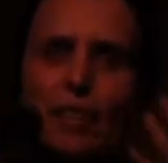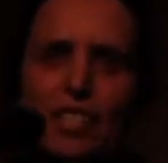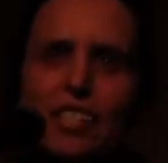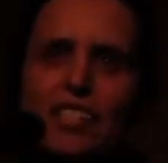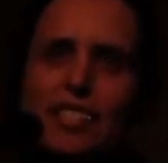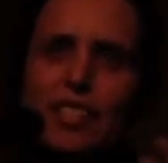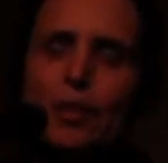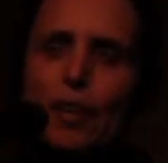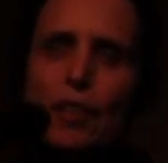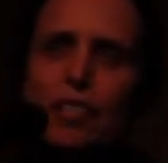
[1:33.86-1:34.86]
just,
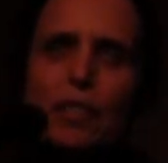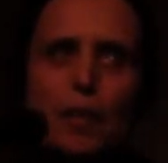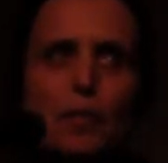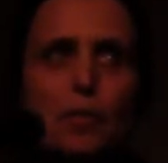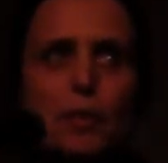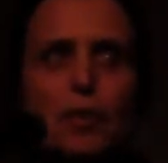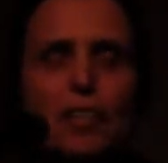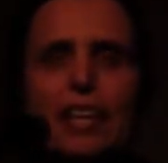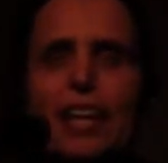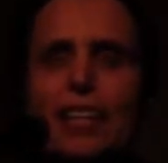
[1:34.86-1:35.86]
how sometimes when you're
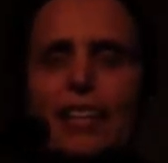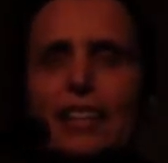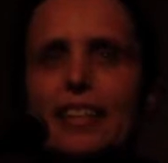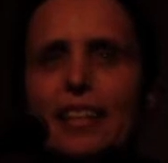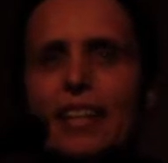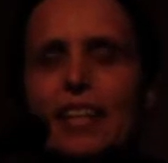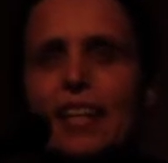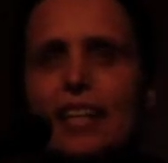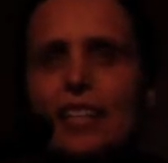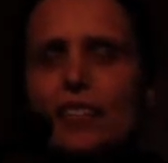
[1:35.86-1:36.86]
in that, then
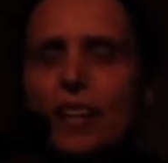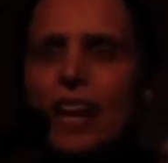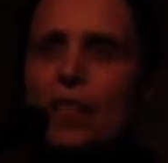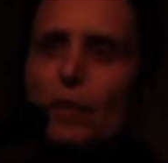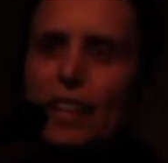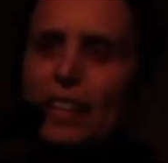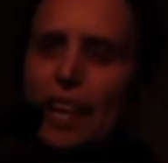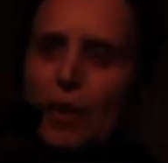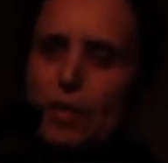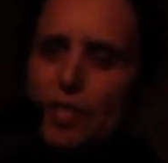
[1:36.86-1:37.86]
you're not really
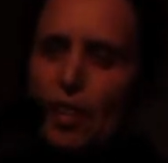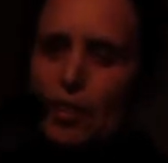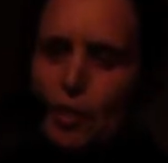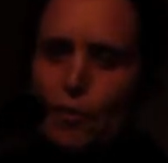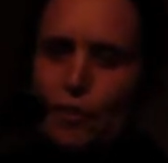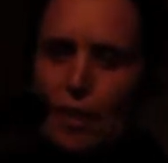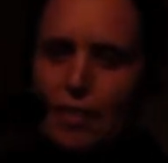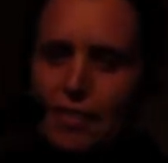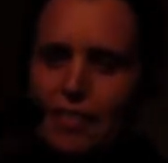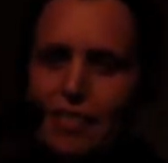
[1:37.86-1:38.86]
allowed to talk to your
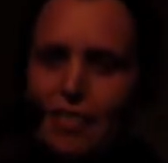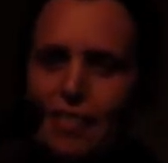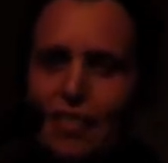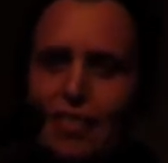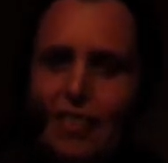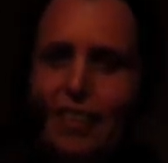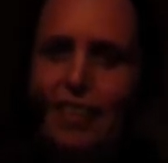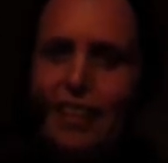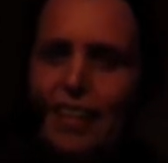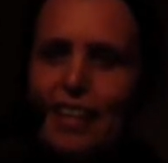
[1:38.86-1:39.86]
friends.
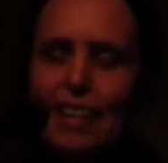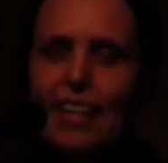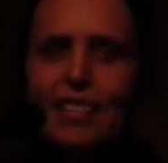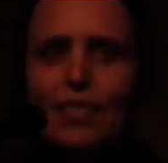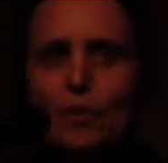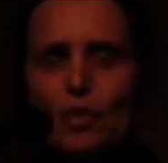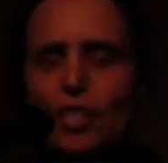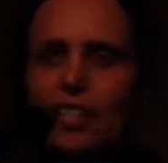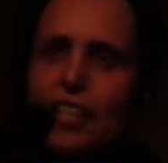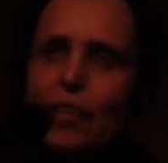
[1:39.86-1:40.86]
And so
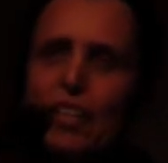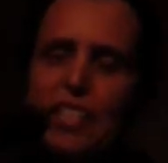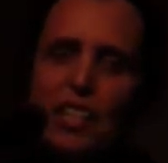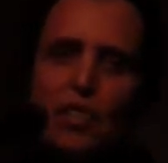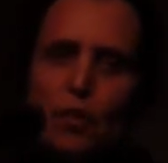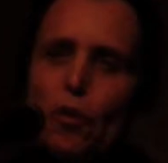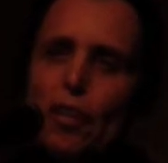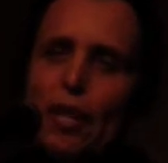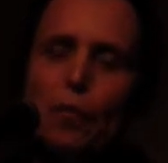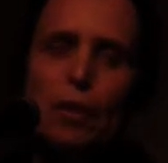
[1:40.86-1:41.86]
she, I didn't know her
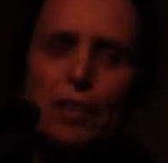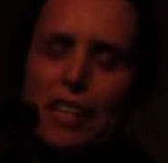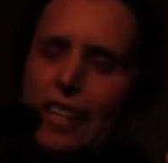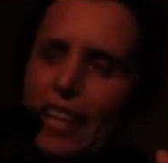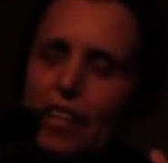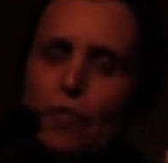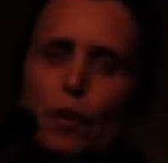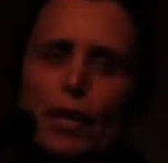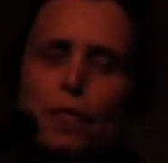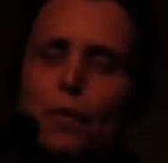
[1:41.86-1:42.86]
that well then, and I lived
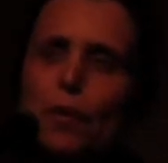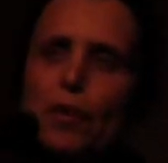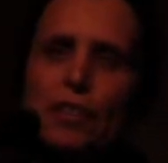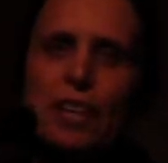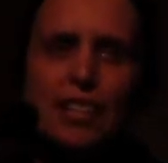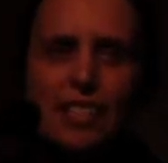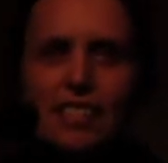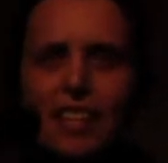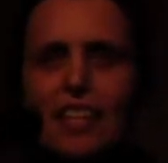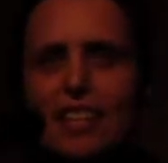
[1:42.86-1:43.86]
way up north, and I
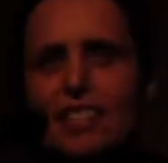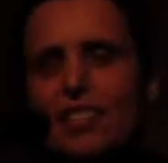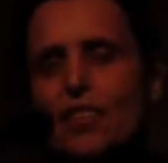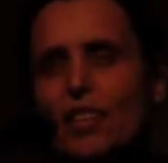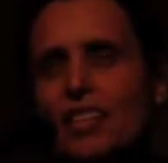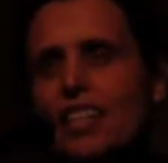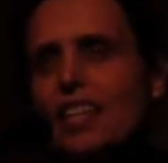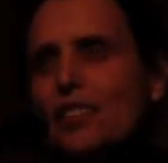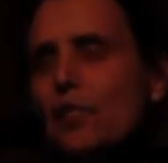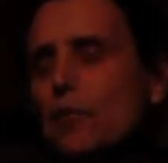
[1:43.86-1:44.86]
just kind of started to
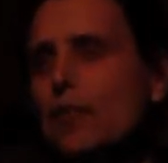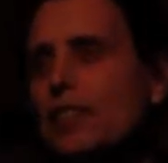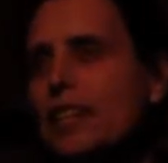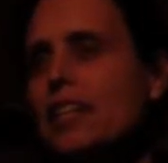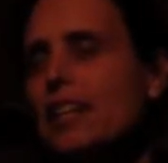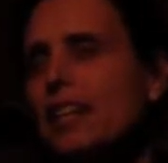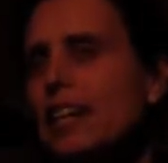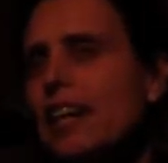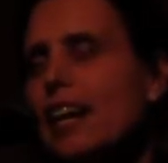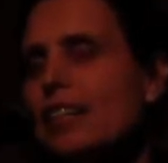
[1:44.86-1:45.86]
get to know her,
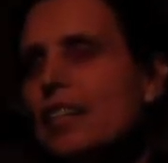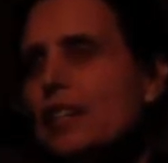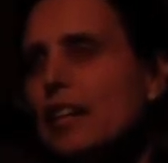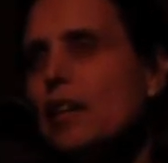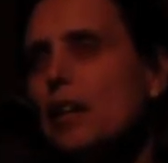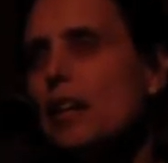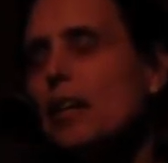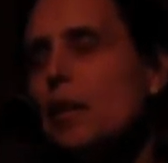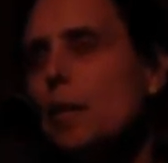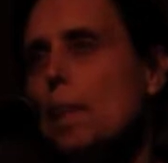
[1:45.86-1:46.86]
and then
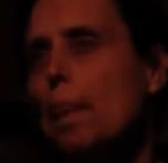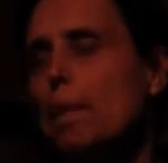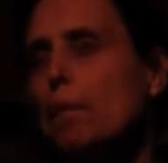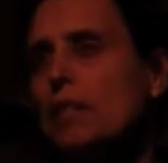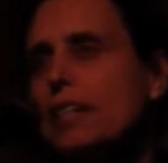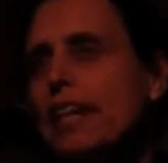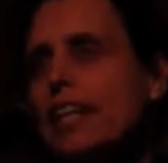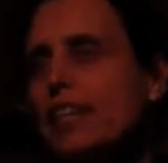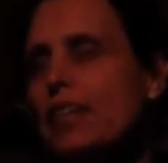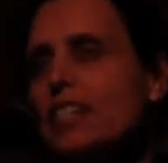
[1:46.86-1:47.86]
one
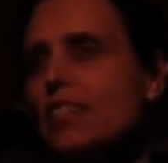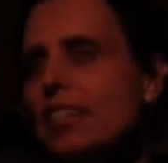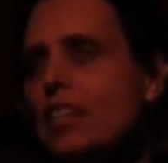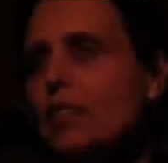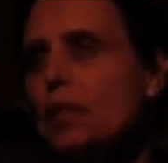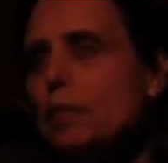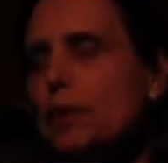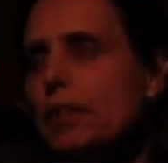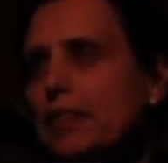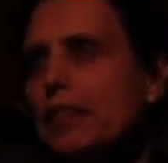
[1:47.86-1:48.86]
day, I started hearing
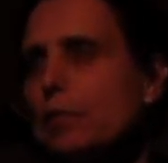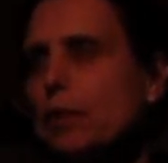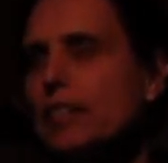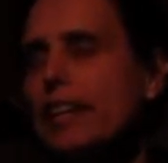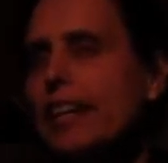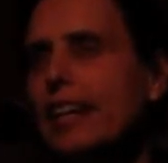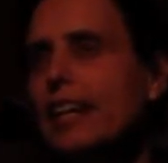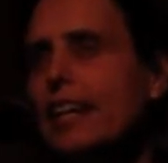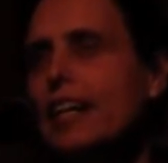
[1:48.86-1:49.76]
about it, and then one day,